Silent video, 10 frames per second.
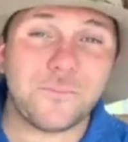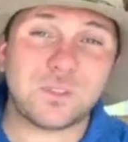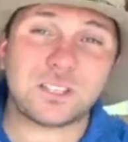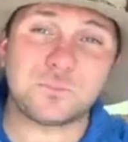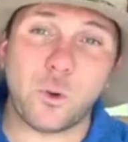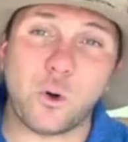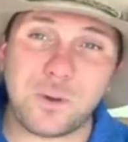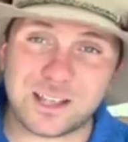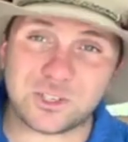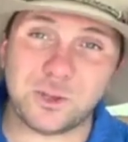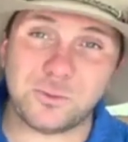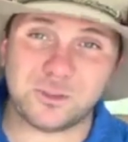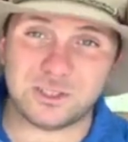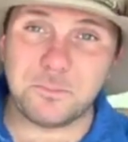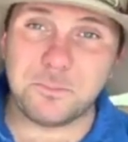the small
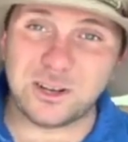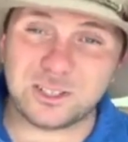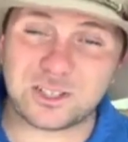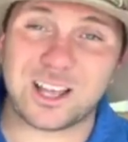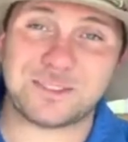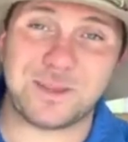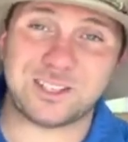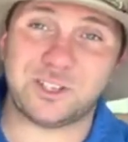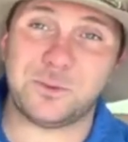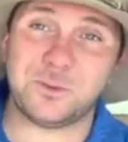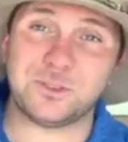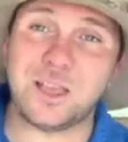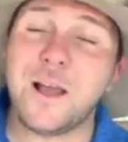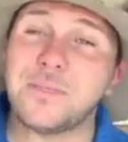marsupials, the middle-sized marsupials,